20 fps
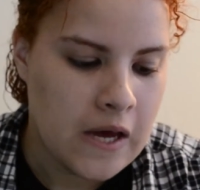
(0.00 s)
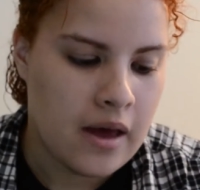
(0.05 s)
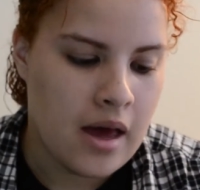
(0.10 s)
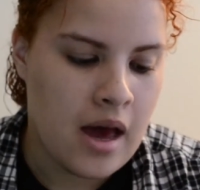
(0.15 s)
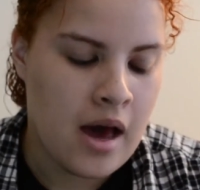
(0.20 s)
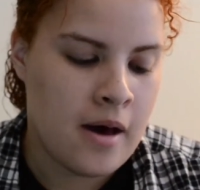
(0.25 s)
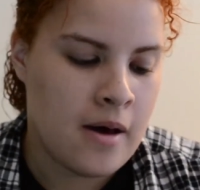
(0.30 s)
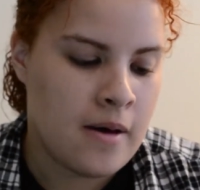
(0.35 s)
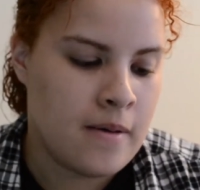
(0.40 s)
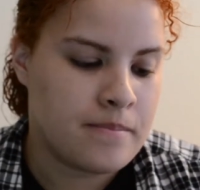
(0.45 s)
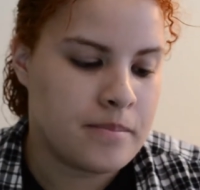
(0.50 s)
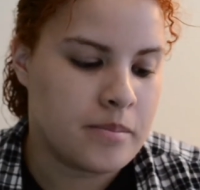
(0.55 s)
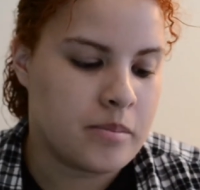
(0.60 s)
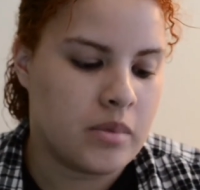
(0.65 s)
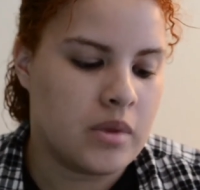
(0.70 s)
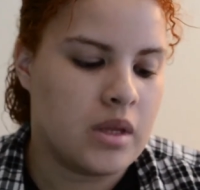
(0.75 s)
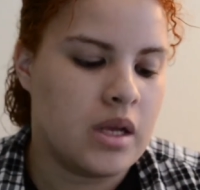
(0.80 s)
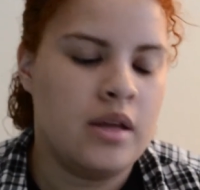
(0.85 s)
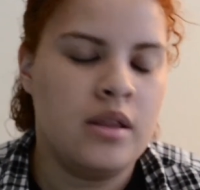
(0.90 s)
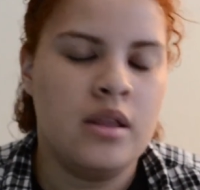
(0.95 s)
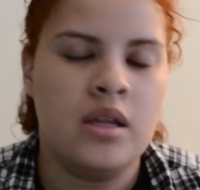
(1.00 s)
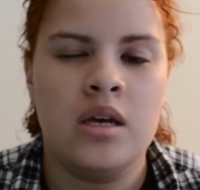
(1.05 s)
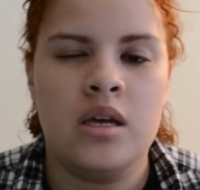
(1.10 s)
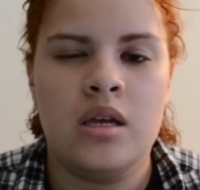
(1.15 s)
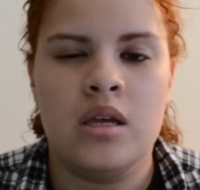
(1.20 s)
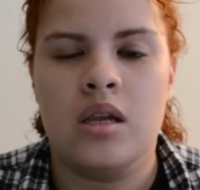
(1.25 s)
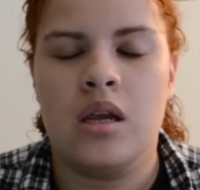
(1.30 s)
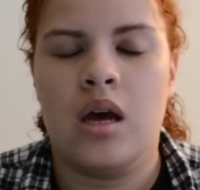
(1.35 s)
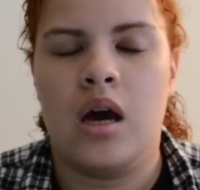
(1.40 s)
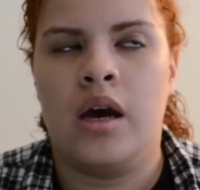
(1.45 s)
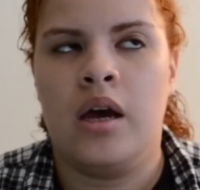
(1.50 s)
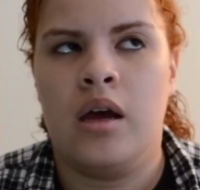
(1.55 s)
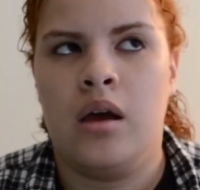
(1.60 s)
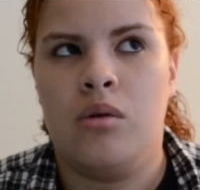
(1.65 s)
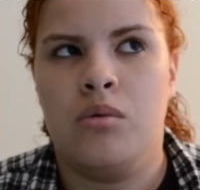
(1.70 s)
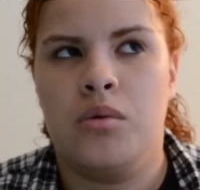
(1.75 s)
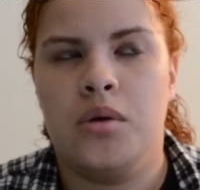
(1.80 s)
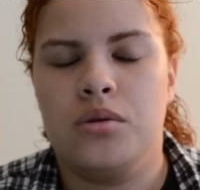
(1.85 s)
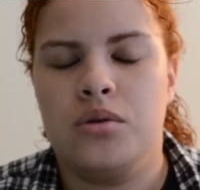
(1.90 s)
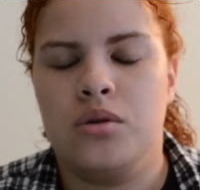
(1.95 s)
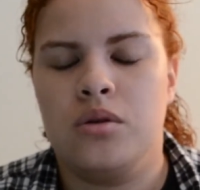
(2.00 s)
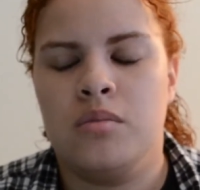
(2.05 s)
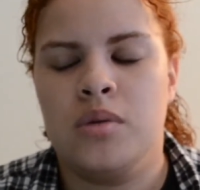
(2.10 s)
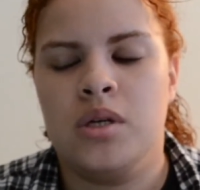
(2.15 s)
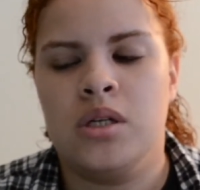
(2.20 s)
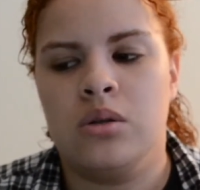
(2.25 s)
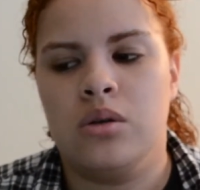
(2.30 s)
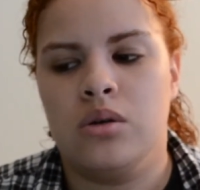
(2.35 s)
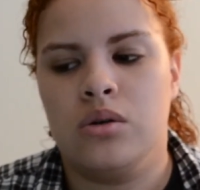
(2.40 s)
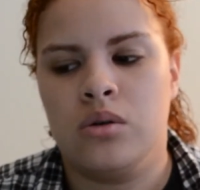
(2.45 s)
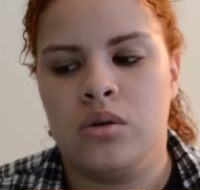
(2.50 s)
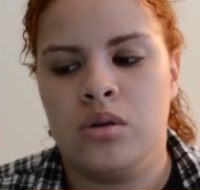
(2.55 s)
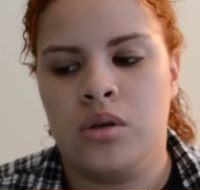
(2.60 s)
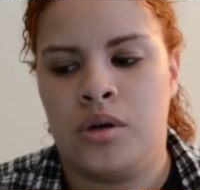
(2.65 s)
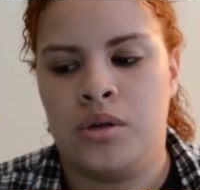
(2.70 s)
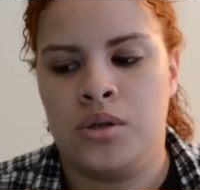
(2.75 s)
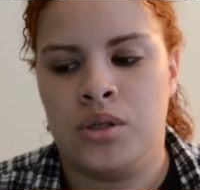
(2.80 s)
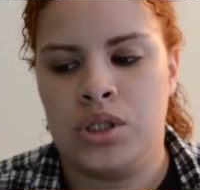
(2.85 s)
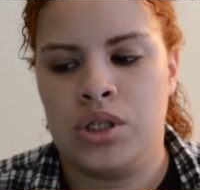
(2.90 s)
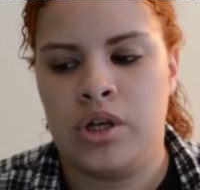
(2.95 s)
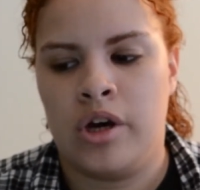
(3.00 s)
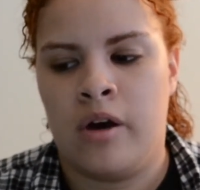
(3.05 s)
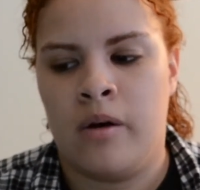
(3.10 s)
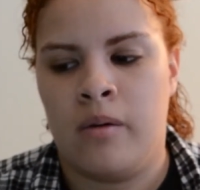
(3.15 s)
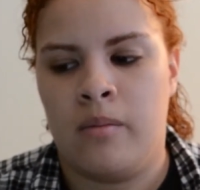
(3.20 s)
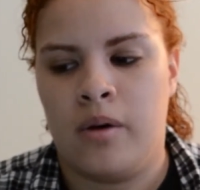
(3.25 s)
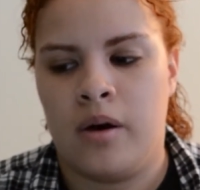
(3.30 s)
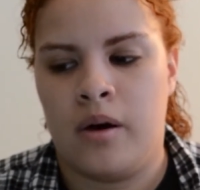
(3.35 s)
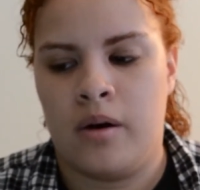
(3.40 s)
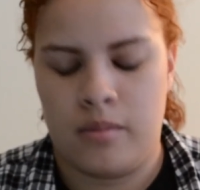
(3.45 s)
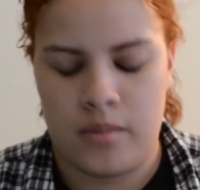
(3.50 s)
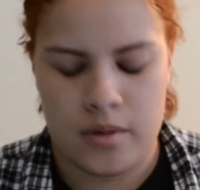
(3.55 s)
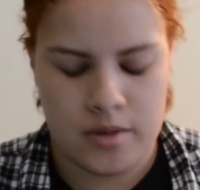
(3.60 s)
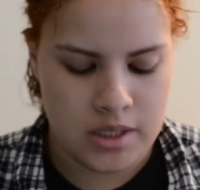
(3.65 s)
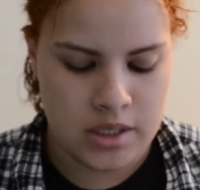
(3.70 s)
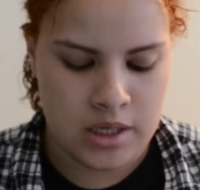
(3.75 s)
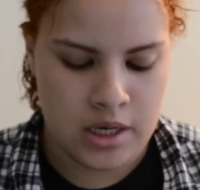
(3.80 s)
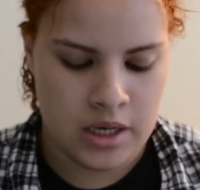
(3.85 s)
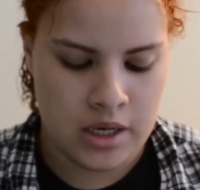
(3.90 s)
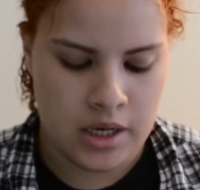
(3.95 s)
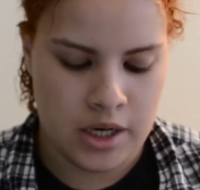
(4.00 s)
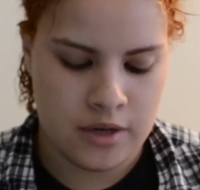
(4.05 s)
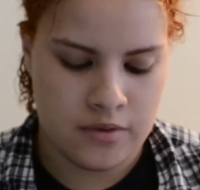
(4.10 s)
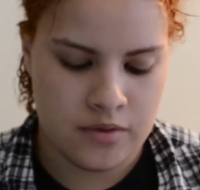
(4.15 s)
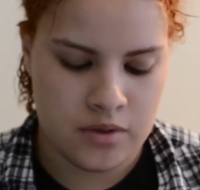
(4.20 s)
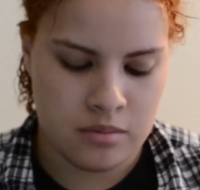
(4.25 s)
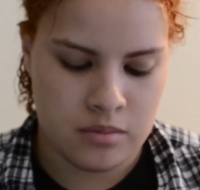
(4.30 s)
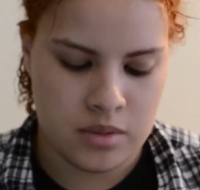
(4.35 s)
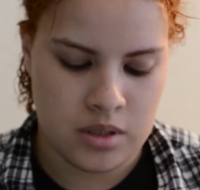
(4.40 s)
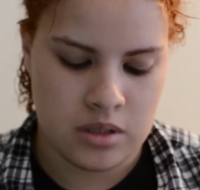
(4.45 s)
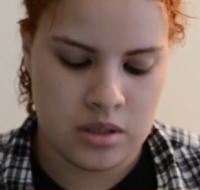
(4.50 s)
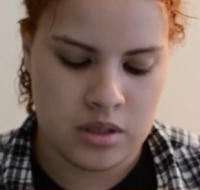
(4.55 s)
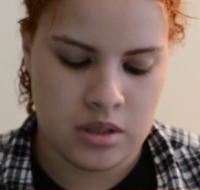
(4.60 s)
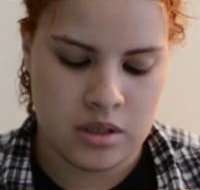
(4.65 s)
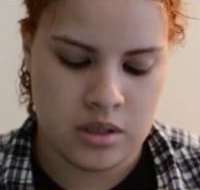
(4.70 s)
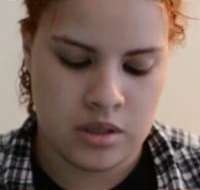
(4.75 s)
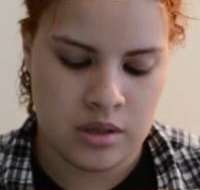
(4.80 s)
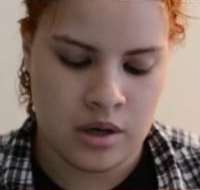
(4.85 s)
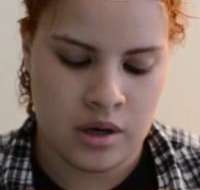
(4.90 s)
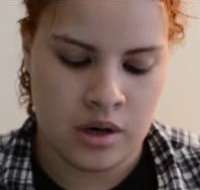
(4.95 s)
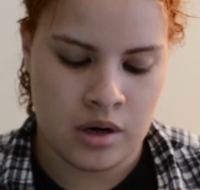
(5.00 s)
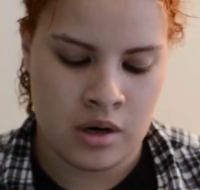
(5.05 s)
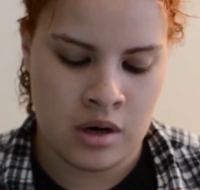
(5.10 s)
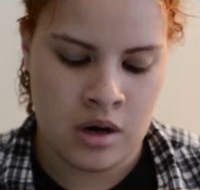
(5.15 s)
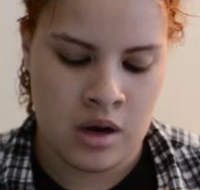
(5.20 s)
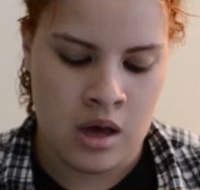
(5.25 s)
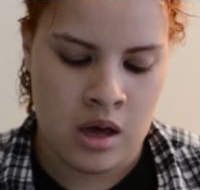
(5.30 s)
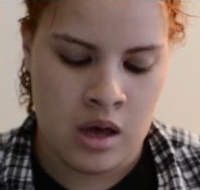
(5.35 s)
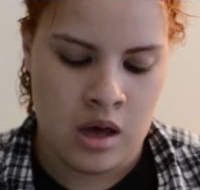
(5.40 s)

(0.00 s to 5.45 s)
And then I went to my local yarn shop. I was taking care of some business in there.